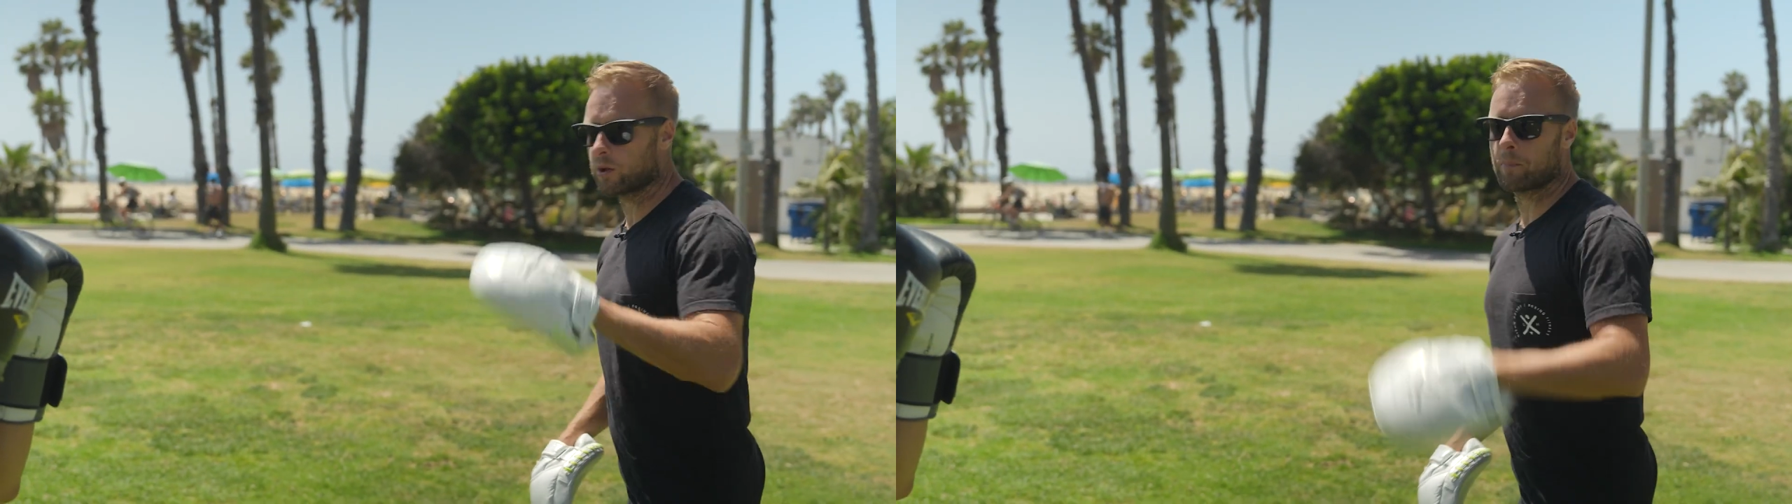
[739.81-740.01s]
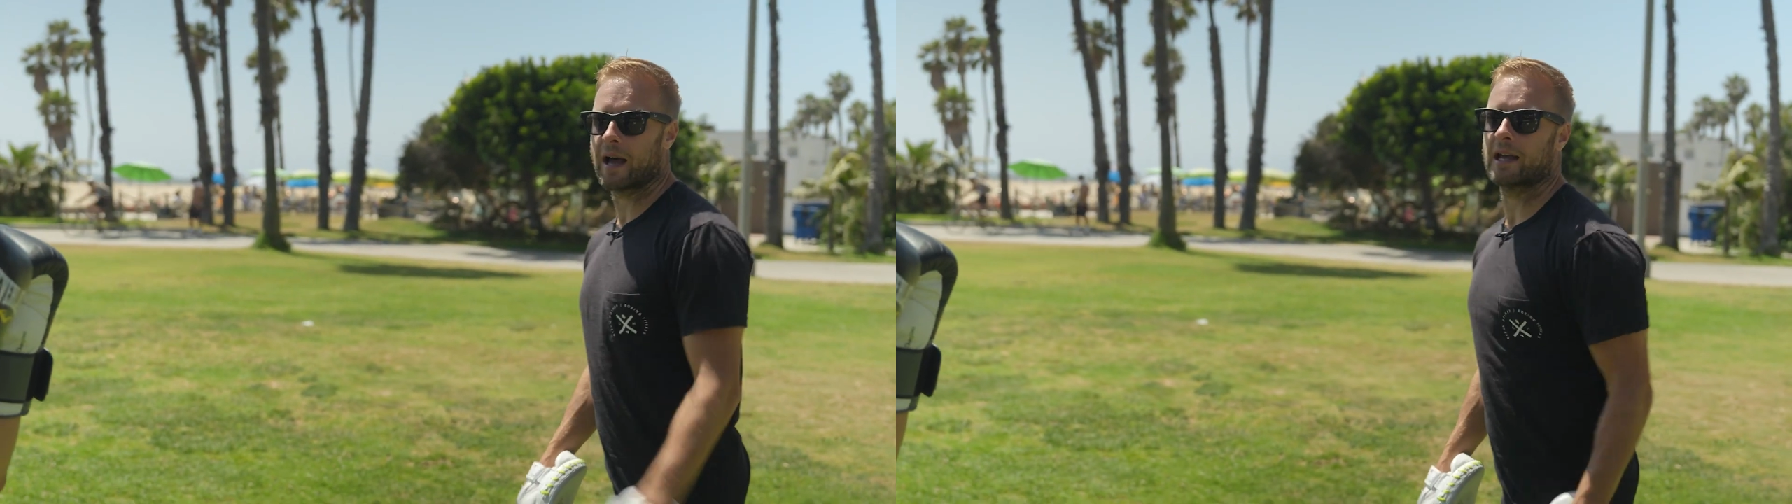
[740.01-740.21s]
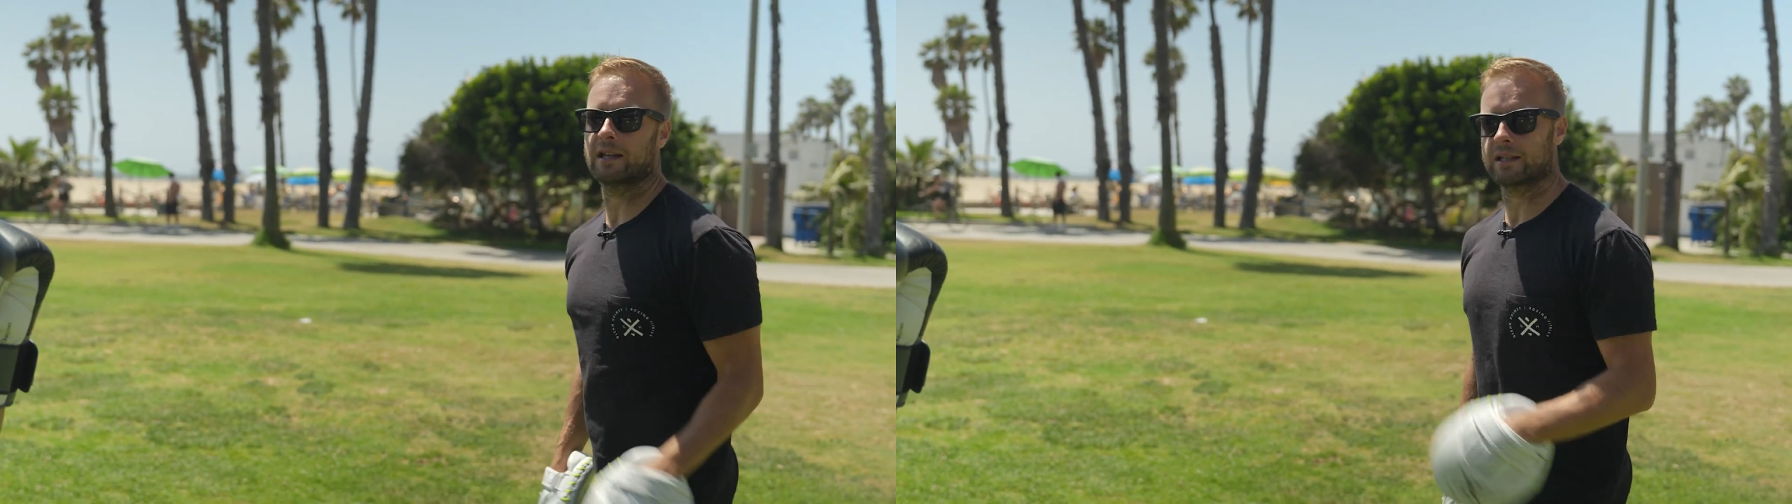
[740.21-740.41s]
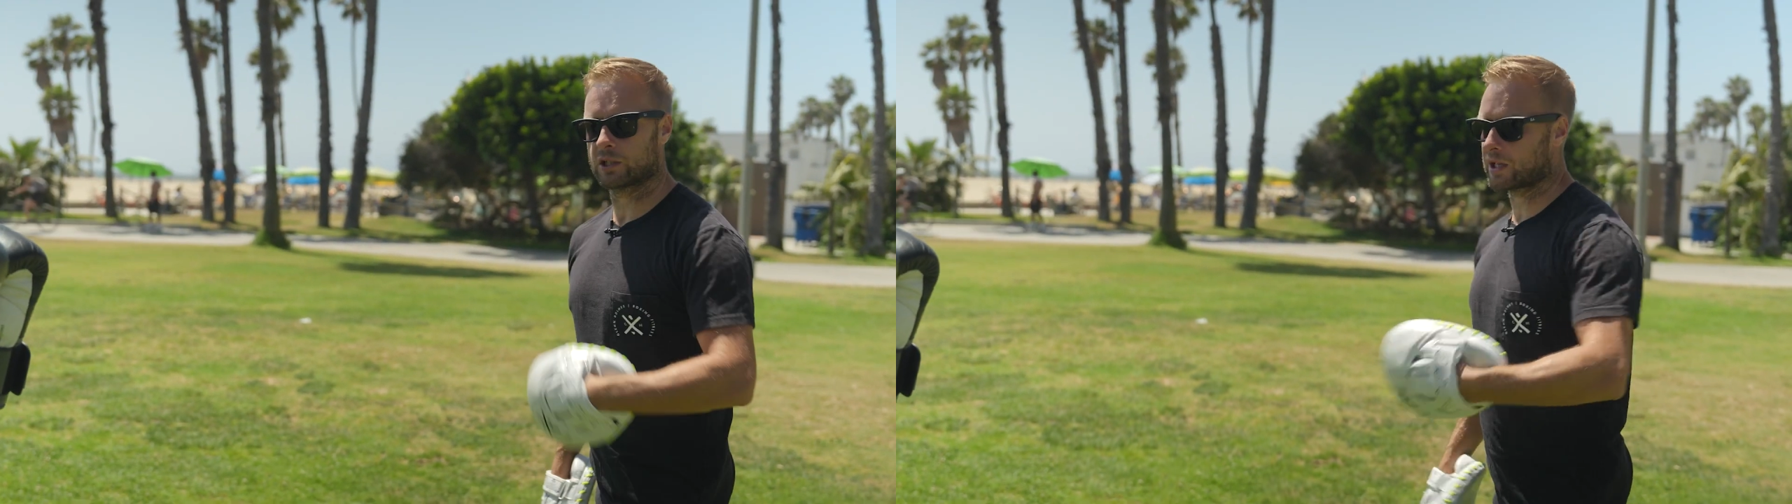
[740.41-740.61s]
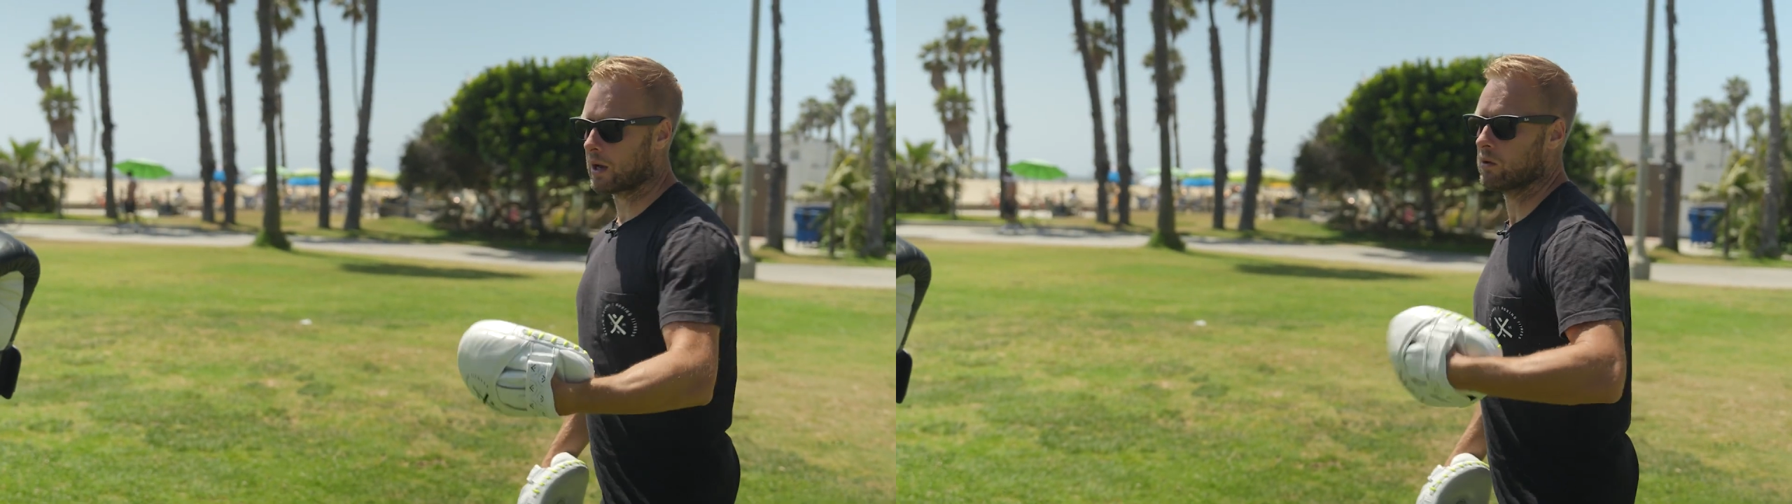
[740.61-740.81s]
the pad and
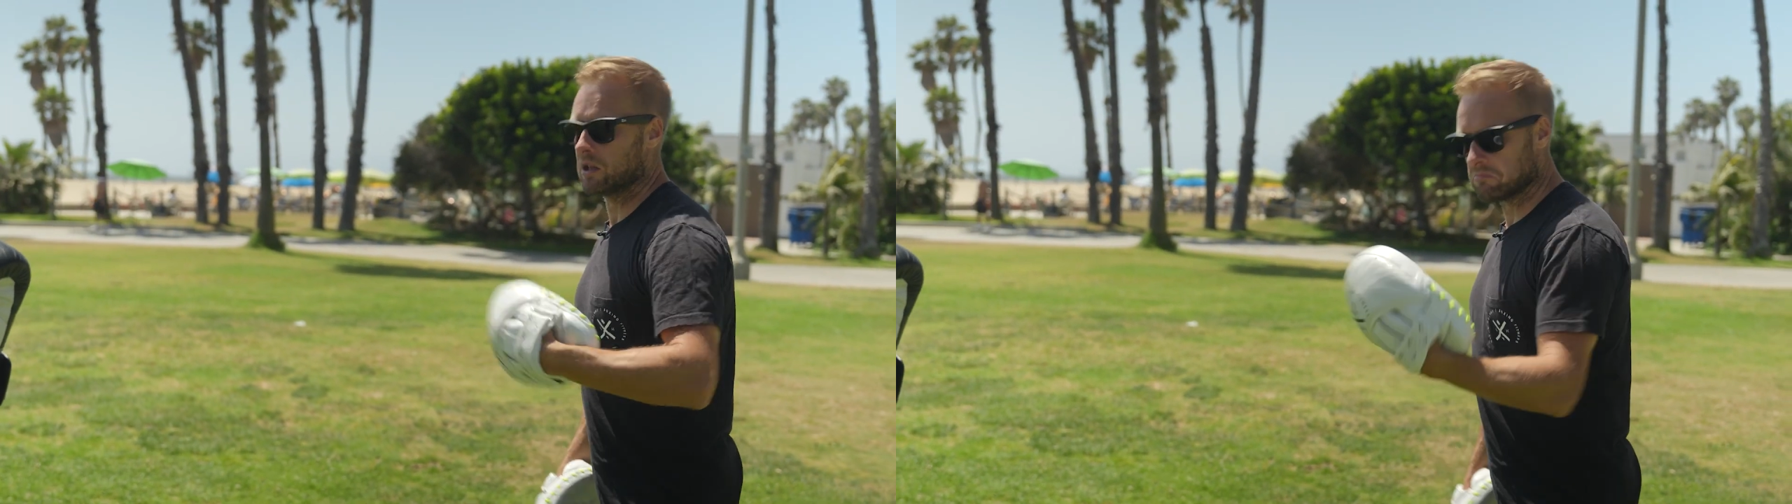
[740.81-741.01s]
shout